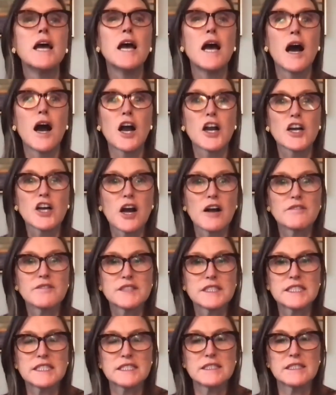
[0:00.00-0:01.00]
our
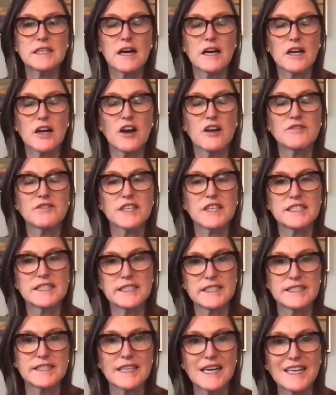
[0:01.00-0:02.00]
confidence
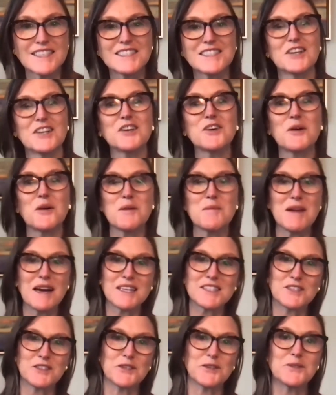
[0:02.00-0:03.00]
in Tesla, going
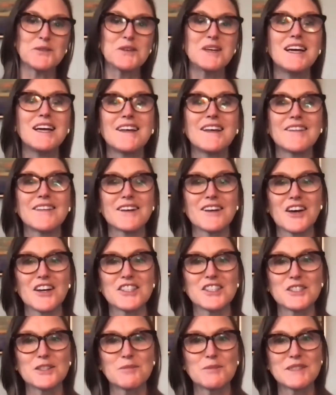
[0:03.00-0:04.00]
back to the
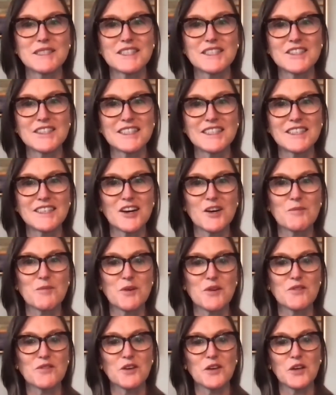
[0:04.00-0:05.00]
largest position in our
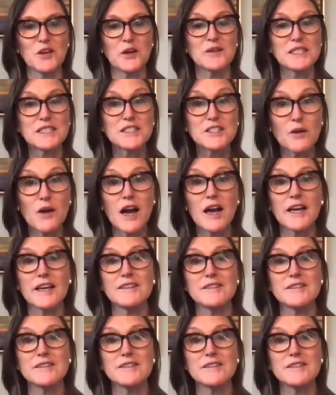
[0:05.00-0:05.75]
portfolio, is so high.